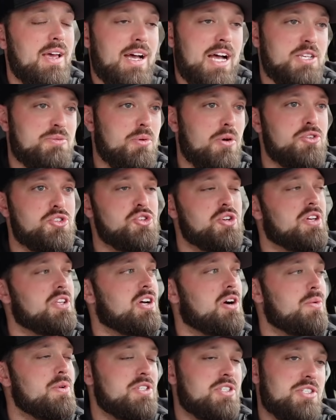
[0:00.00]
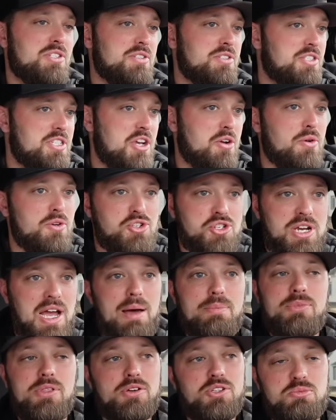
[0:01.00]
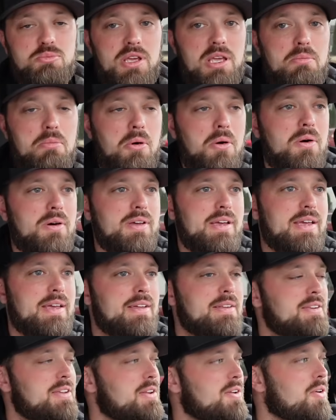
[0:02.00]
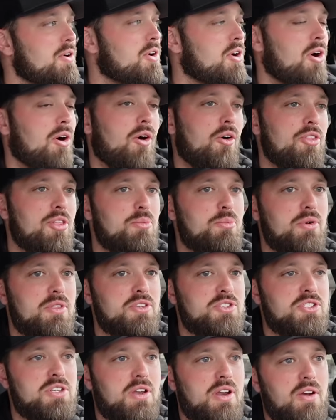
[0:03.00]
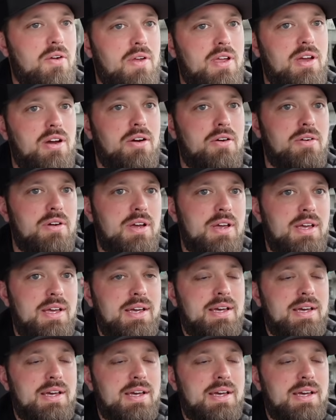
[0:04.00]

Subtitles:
I suppose you could always secret shop those people and, call them with a scenario